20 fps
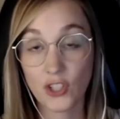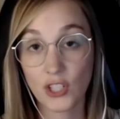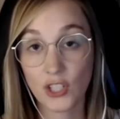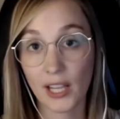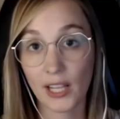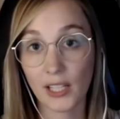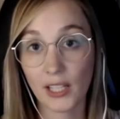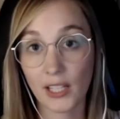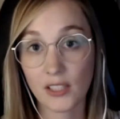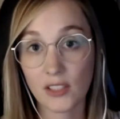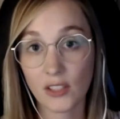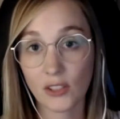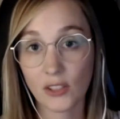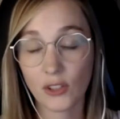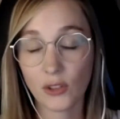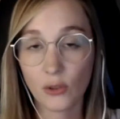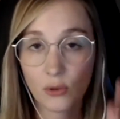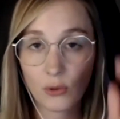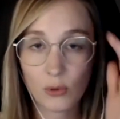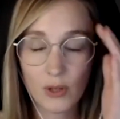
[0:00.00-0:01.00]
and
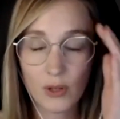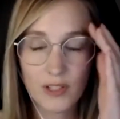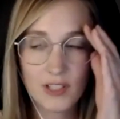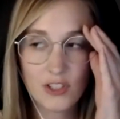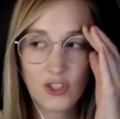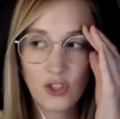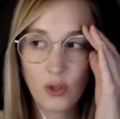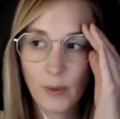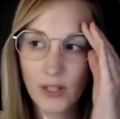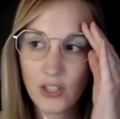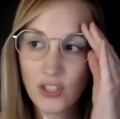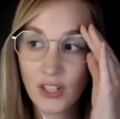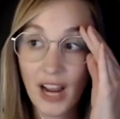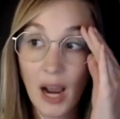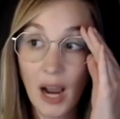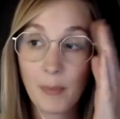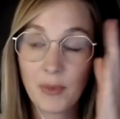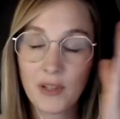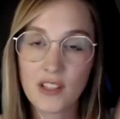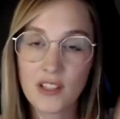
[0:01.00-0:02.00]
a situation
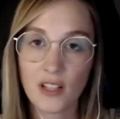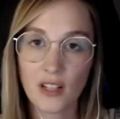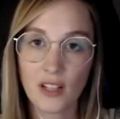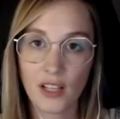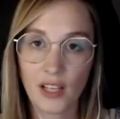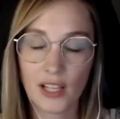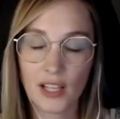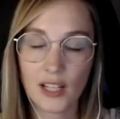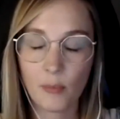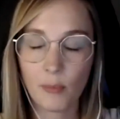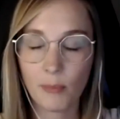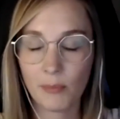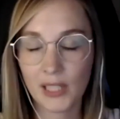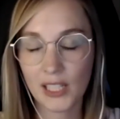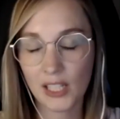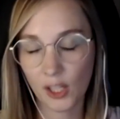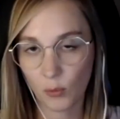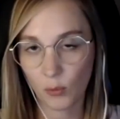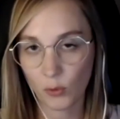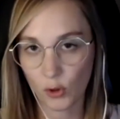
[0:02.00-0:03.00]
happens in a
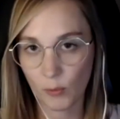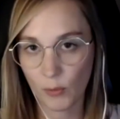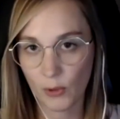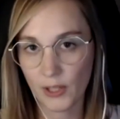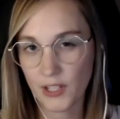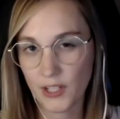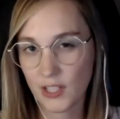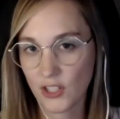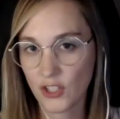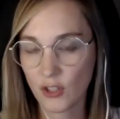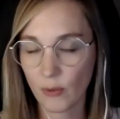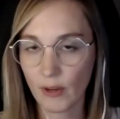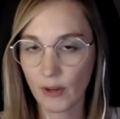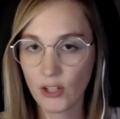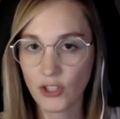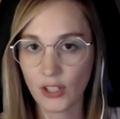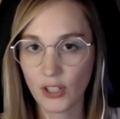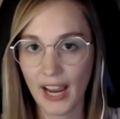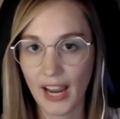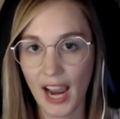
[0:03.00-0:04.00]
meeting room, or a
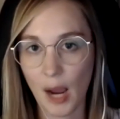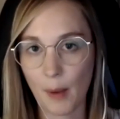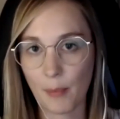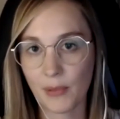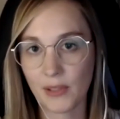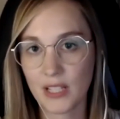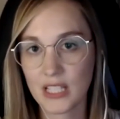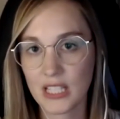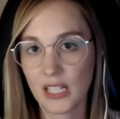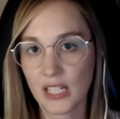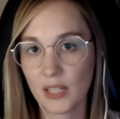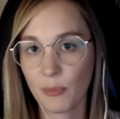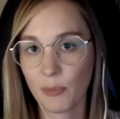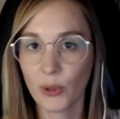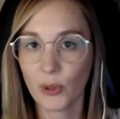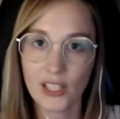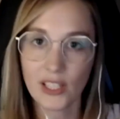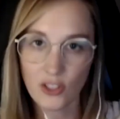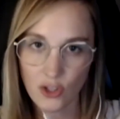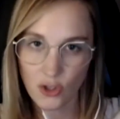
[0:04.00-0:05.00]
situation happens in a
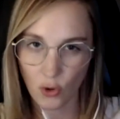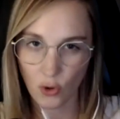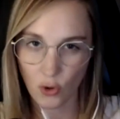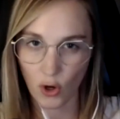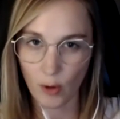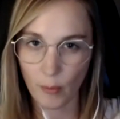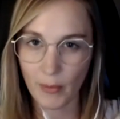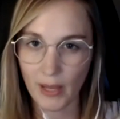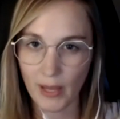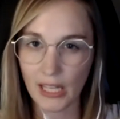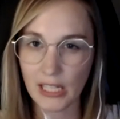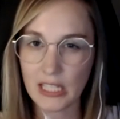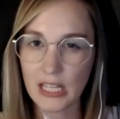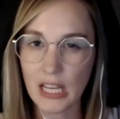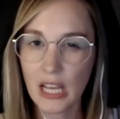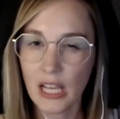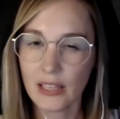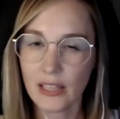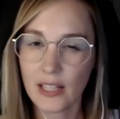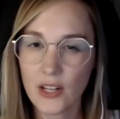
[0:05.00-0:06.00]
brainstorm, and
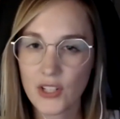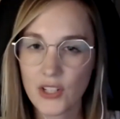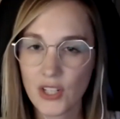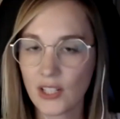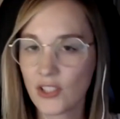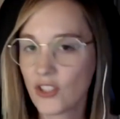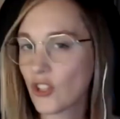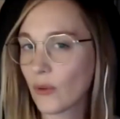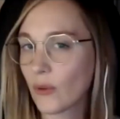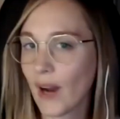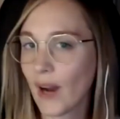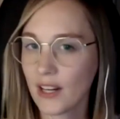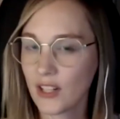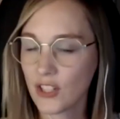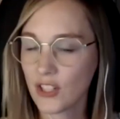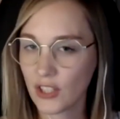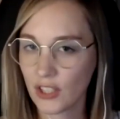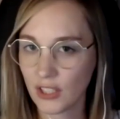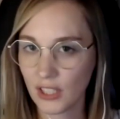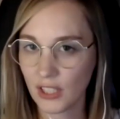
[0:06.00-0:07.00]
there's an
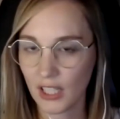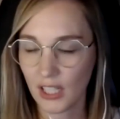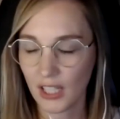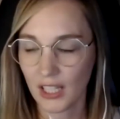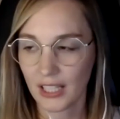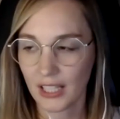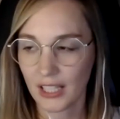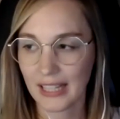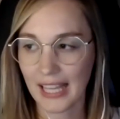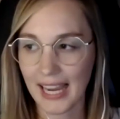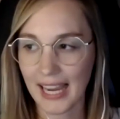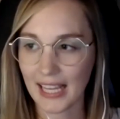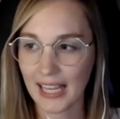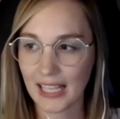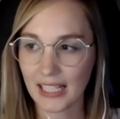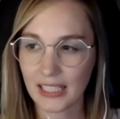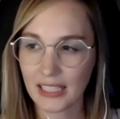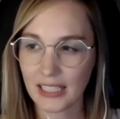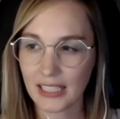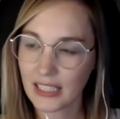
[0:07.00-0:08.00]
interaction that
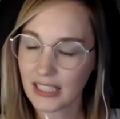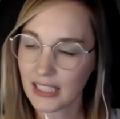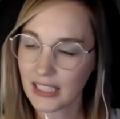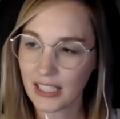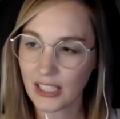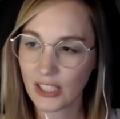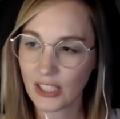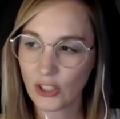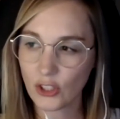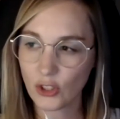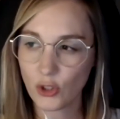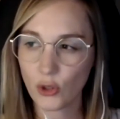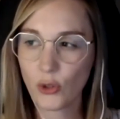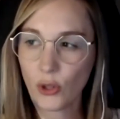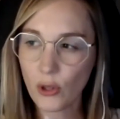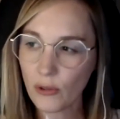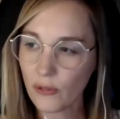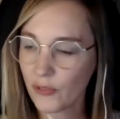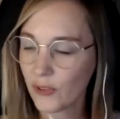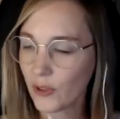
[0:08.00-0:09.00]
you
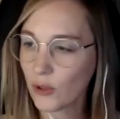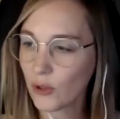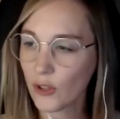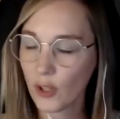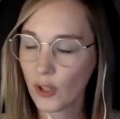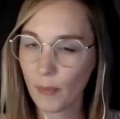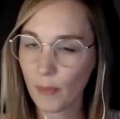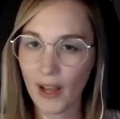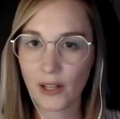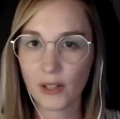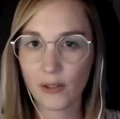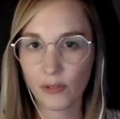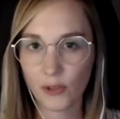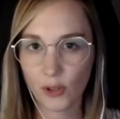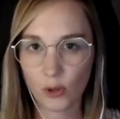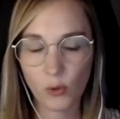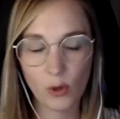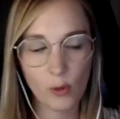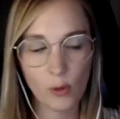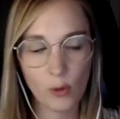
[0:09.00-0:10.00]
don't feel good about if
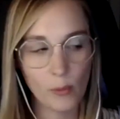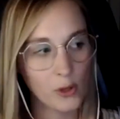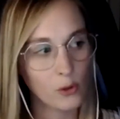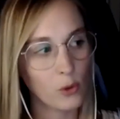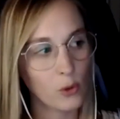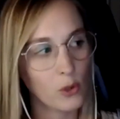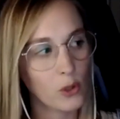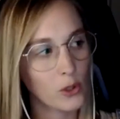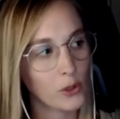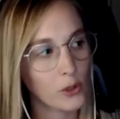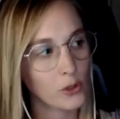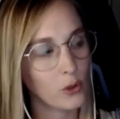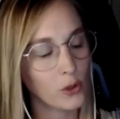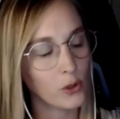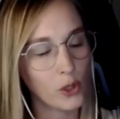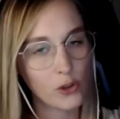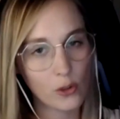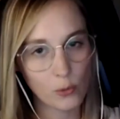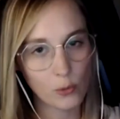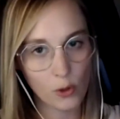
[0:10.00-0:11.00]
you're a woman, or you're
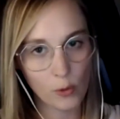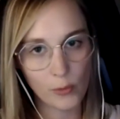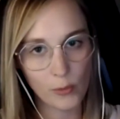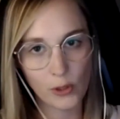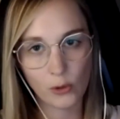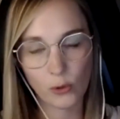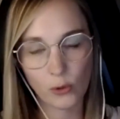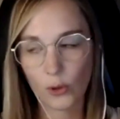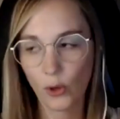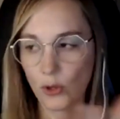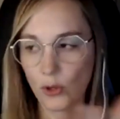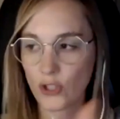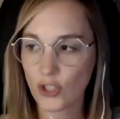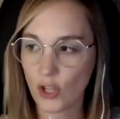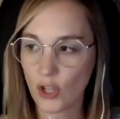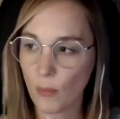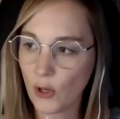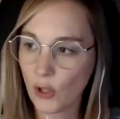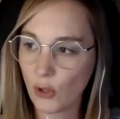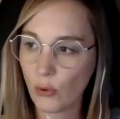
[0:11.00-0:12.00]
another woman, or
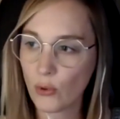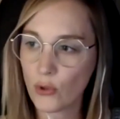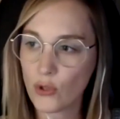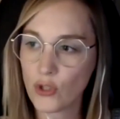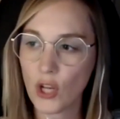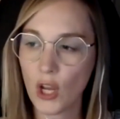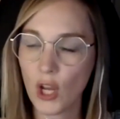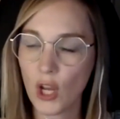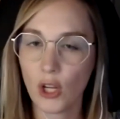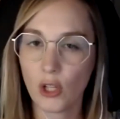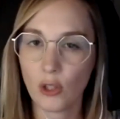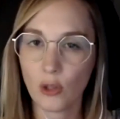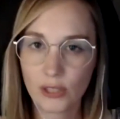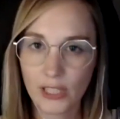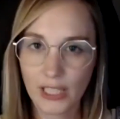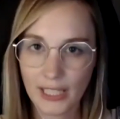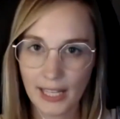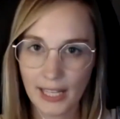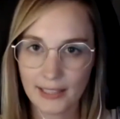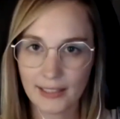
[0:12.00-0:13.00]
someone who's
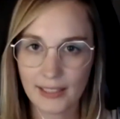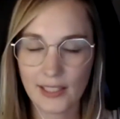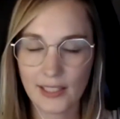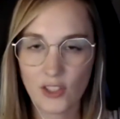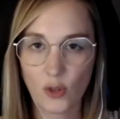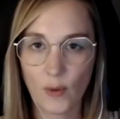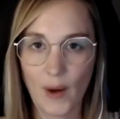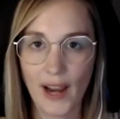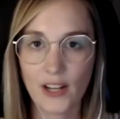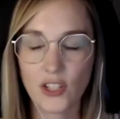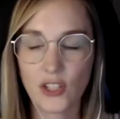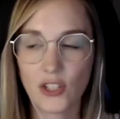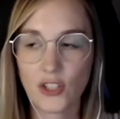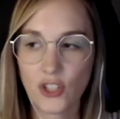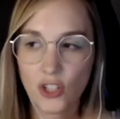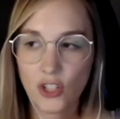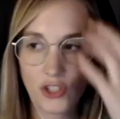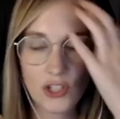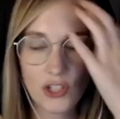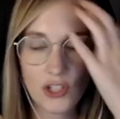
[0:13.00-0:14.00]
looking at the interaction,
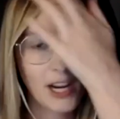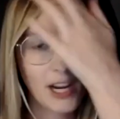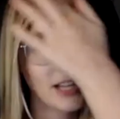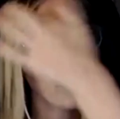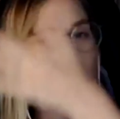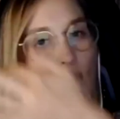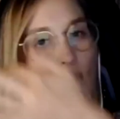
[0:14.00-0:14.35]
to just kind of